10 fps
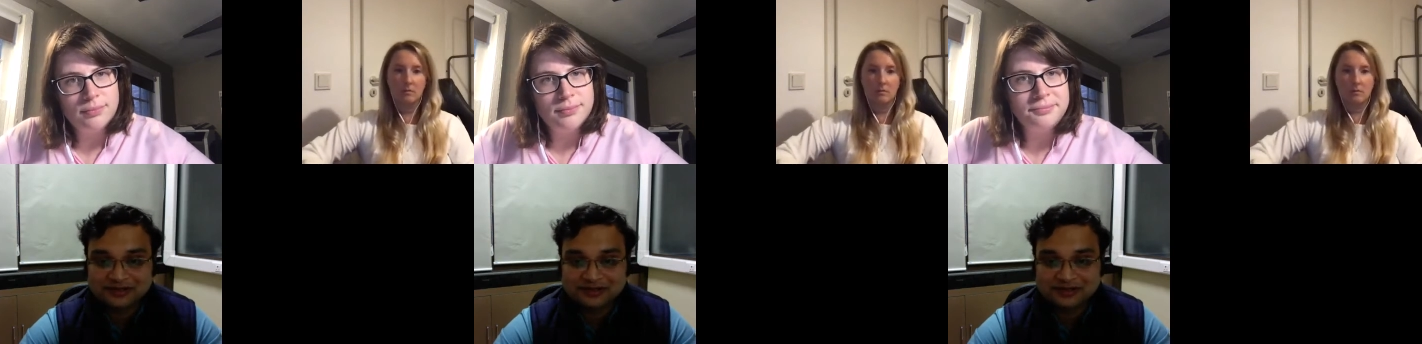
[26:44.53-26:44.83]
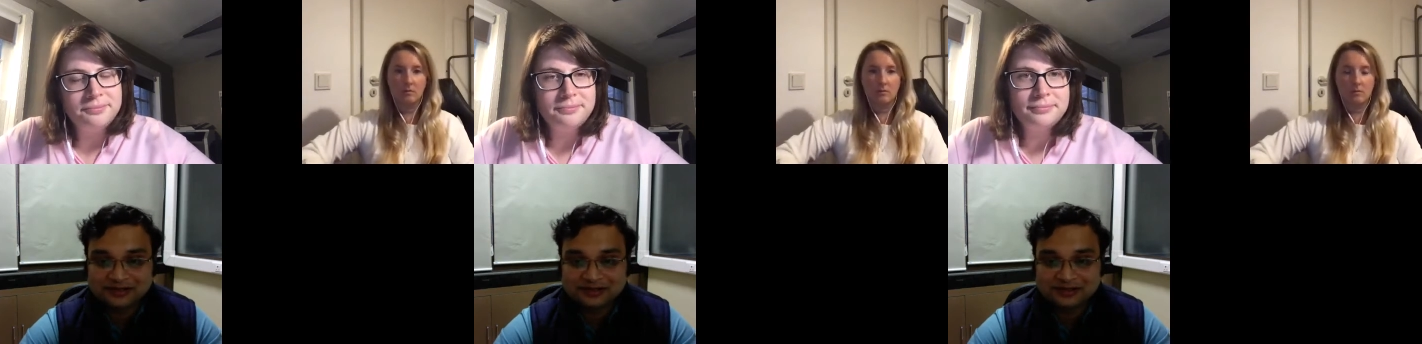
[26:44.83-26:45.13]

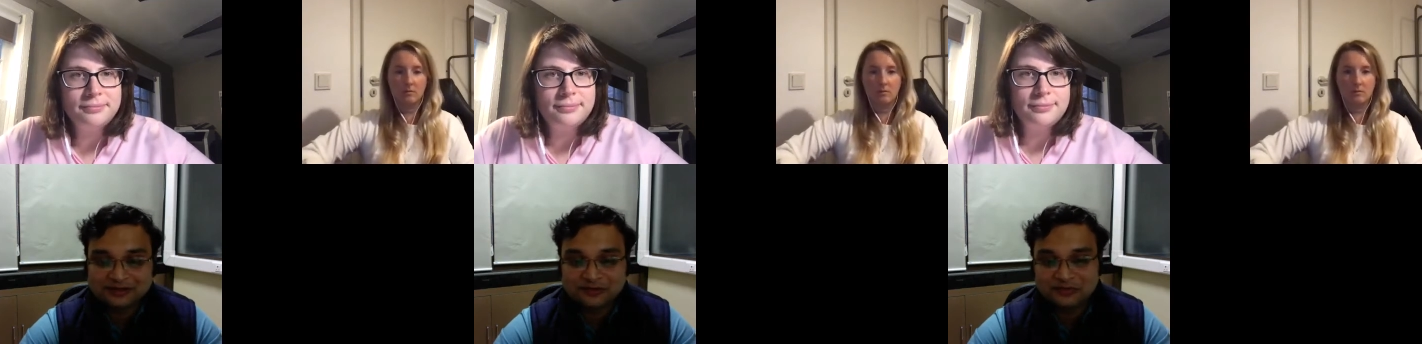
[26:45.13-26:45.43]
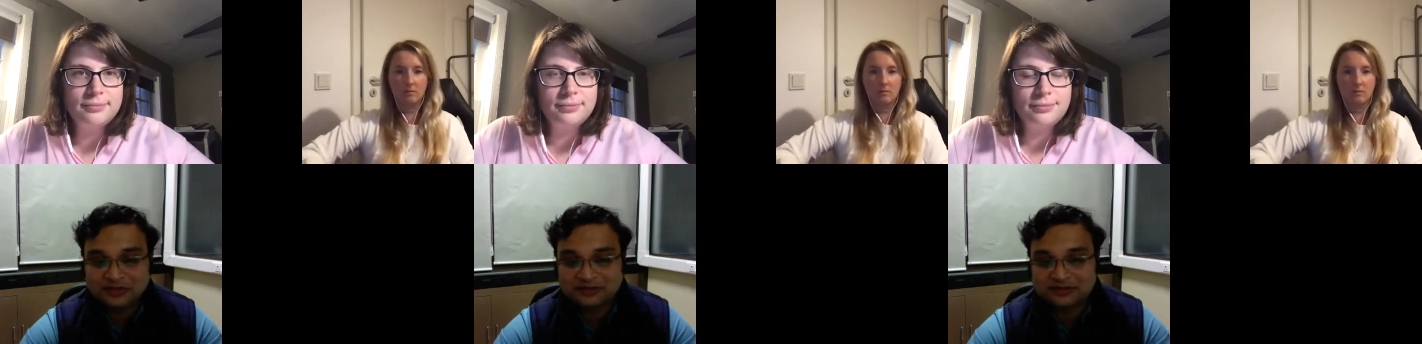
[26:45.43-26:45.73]
Speaker 1: like
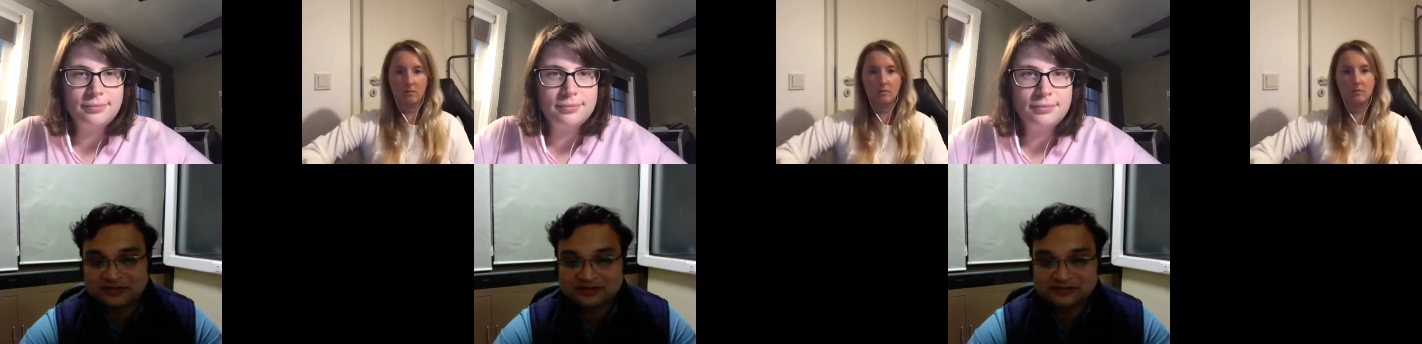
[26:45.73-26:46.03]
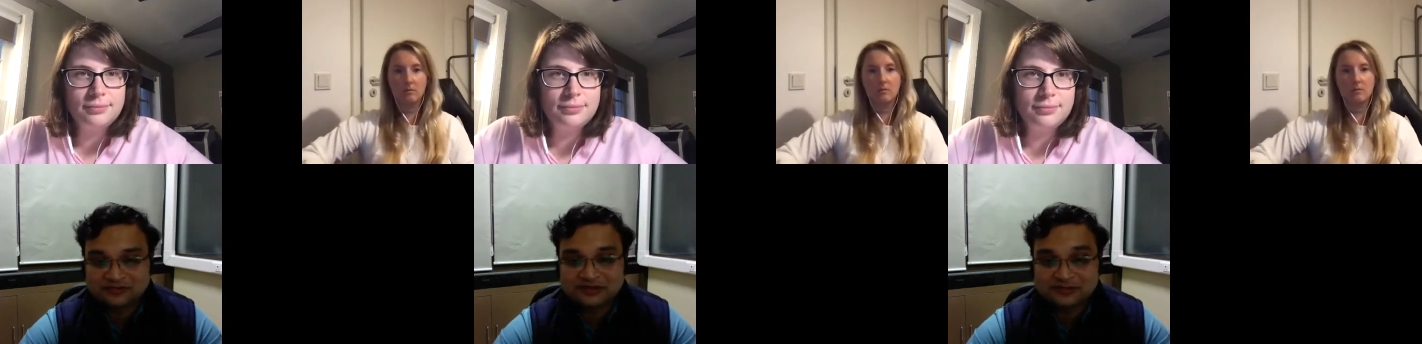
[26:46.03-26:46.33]
Europeans,
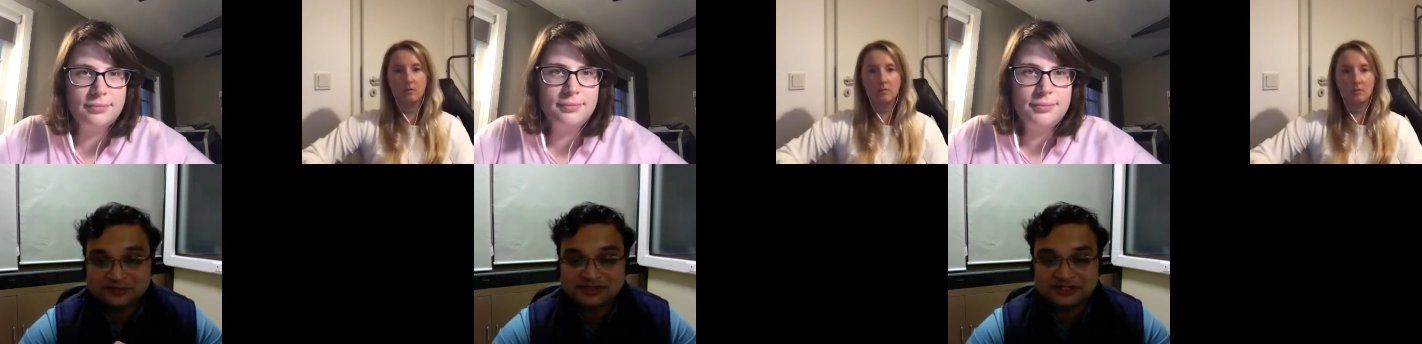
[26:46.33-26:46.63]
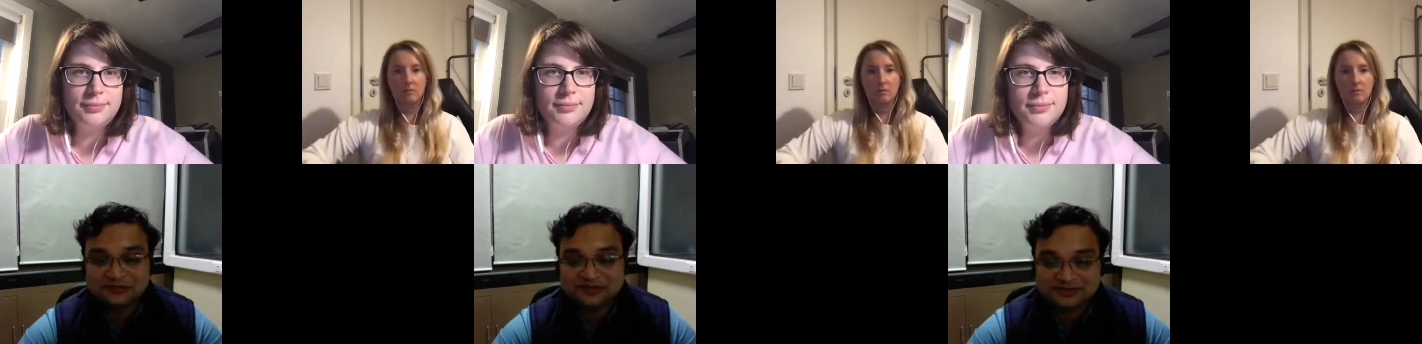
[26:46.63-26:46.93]
for example,
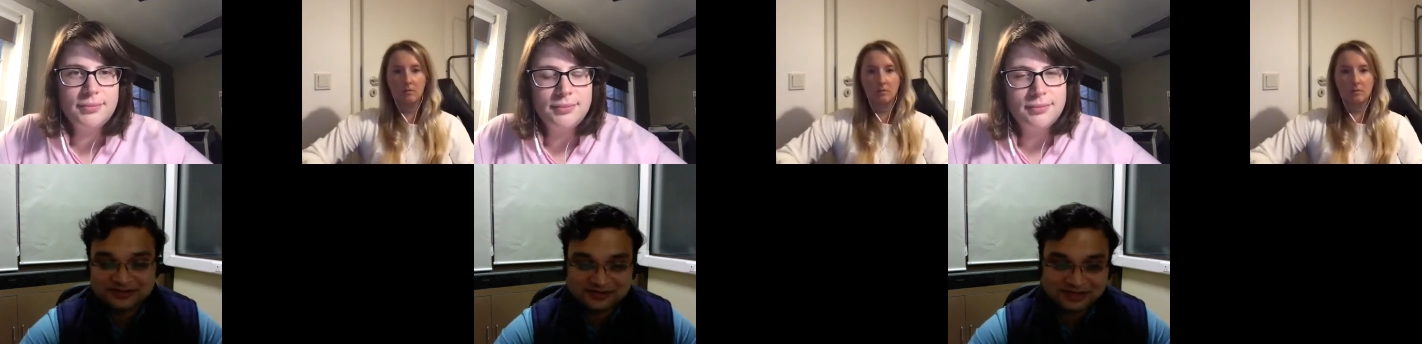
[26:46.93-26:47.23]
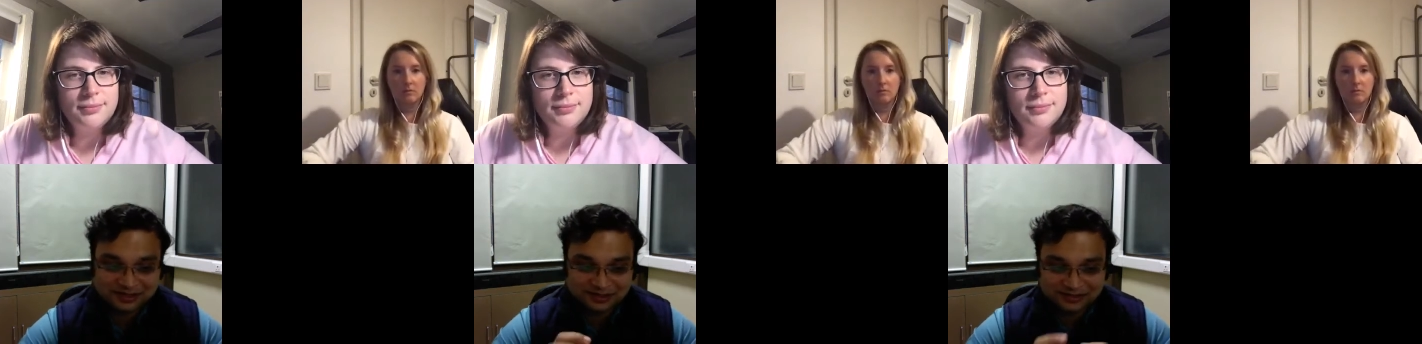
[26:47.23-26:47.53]
Germans,
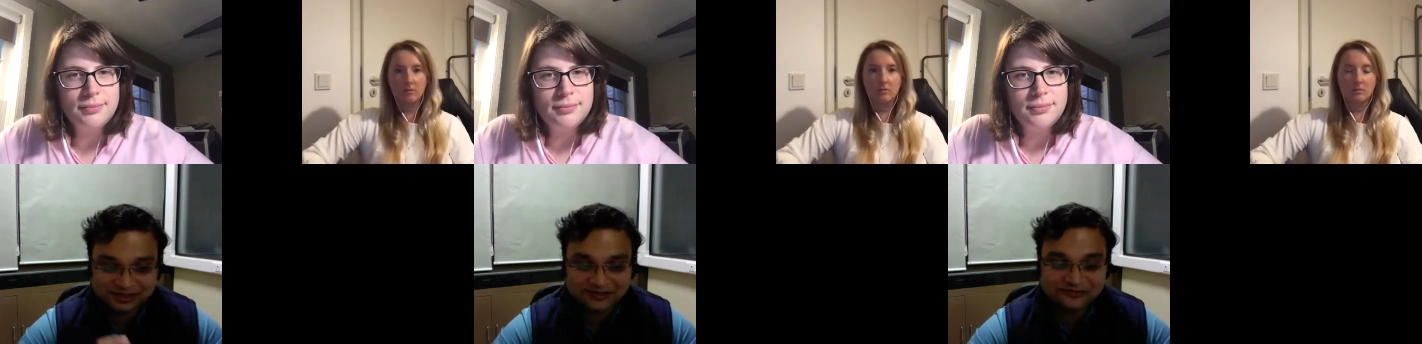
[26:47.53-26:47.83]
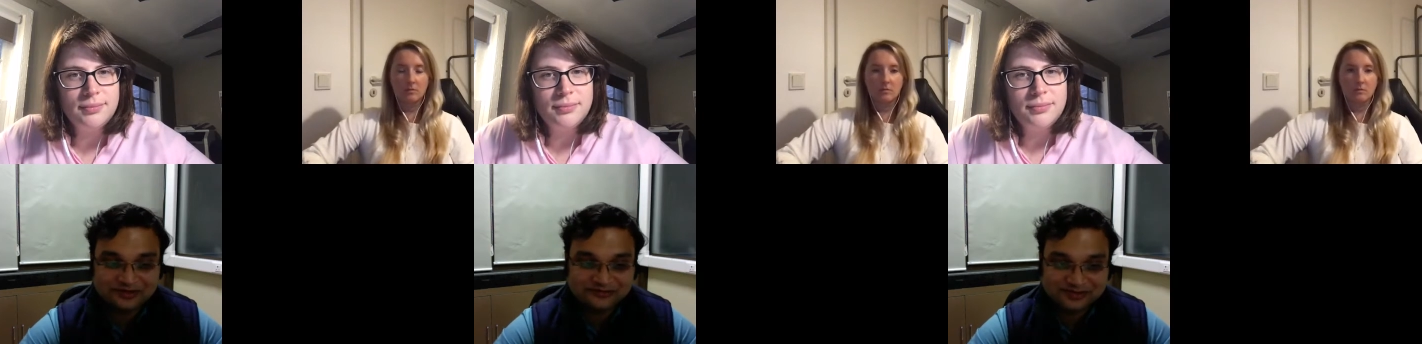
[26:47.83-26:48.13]
they have
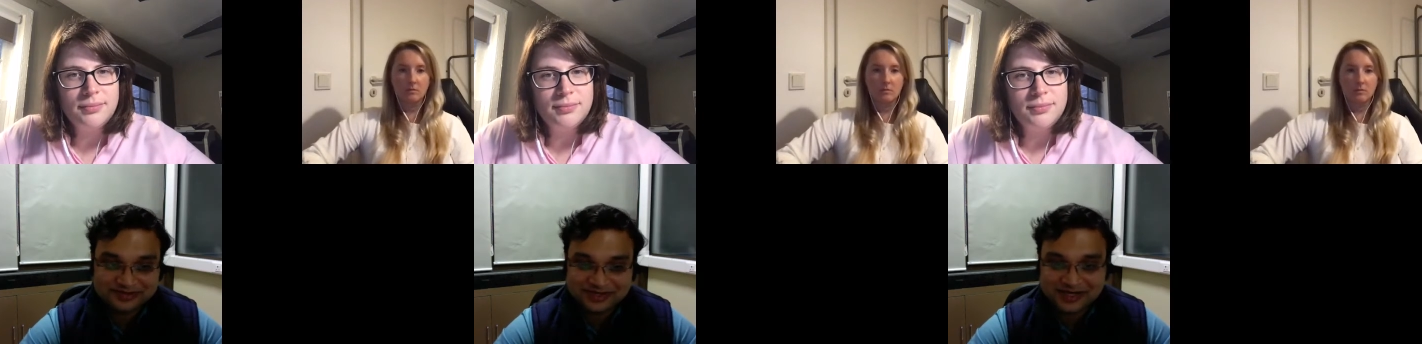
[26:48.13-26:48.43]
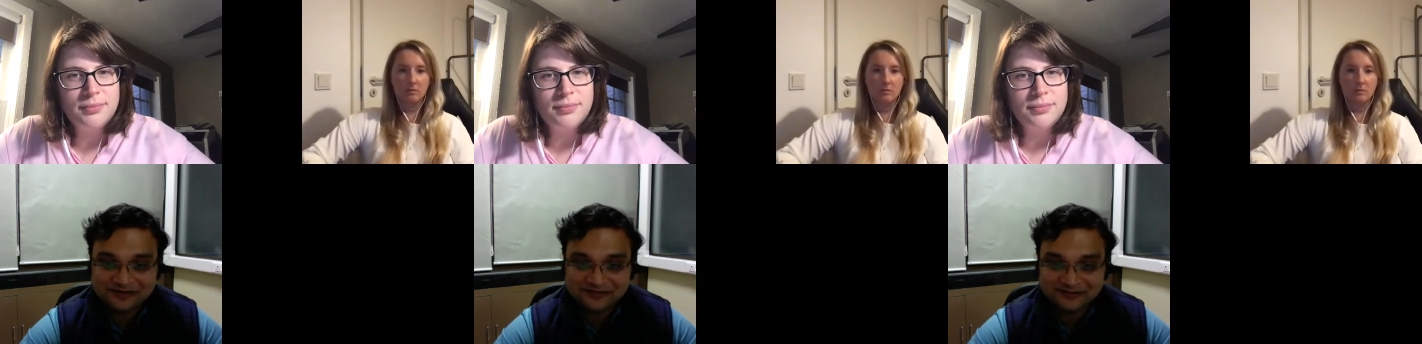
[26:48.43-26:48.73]
a different
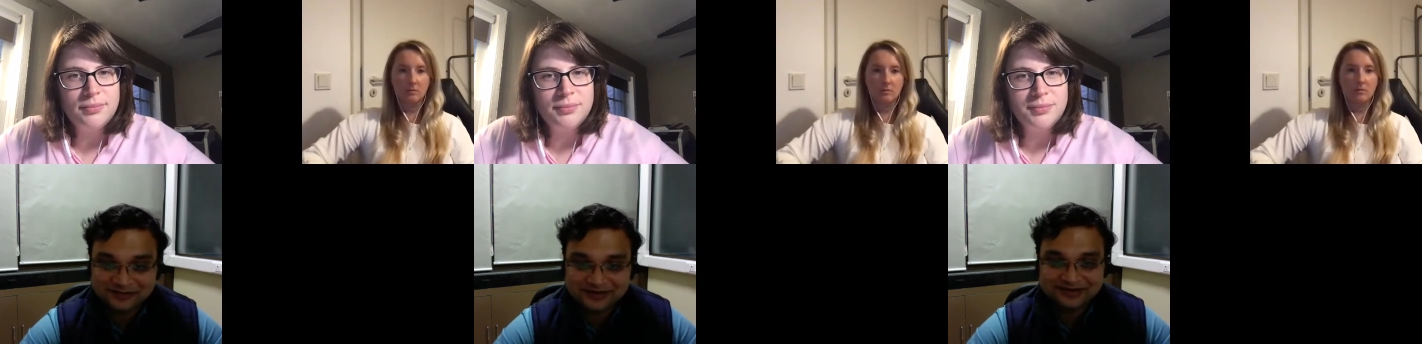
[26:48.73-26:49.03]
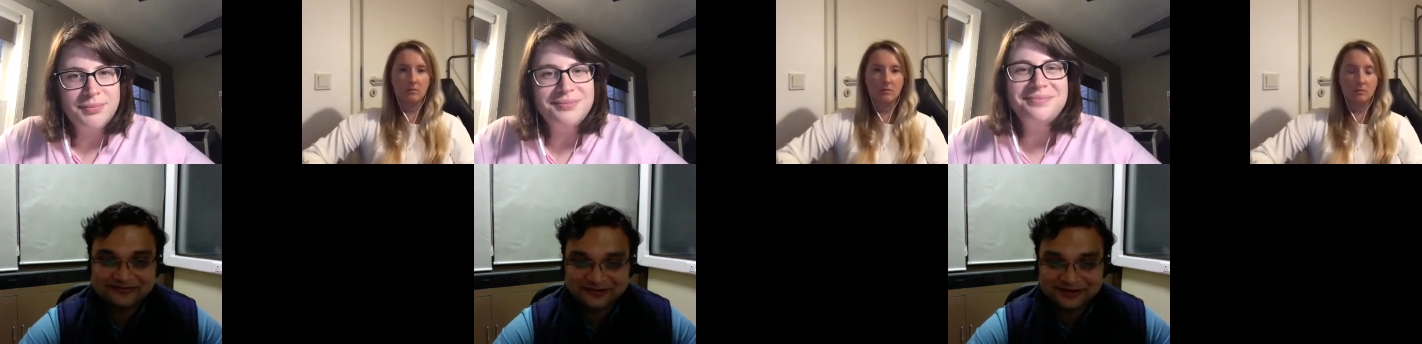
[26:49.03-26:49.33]
style of
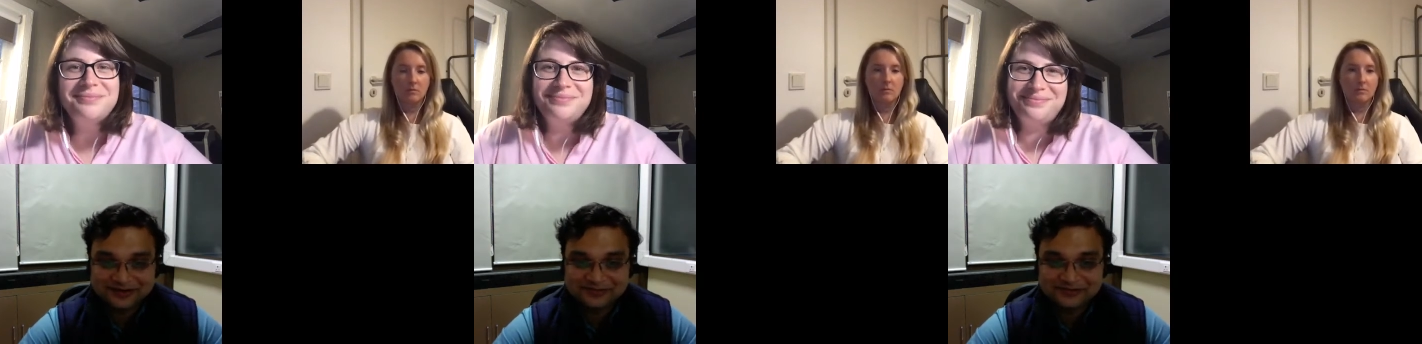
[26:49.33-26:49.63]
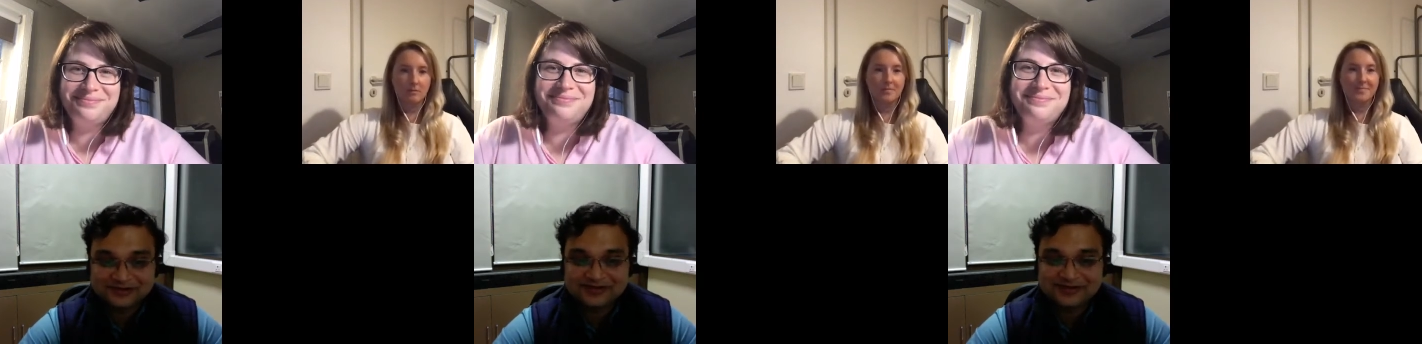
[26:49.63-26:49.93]
working, for
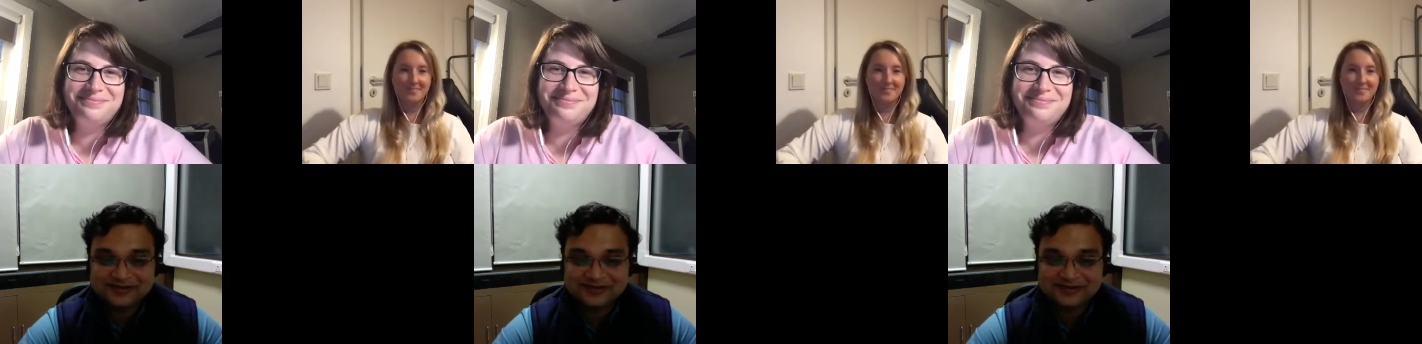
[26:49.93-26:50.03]
example,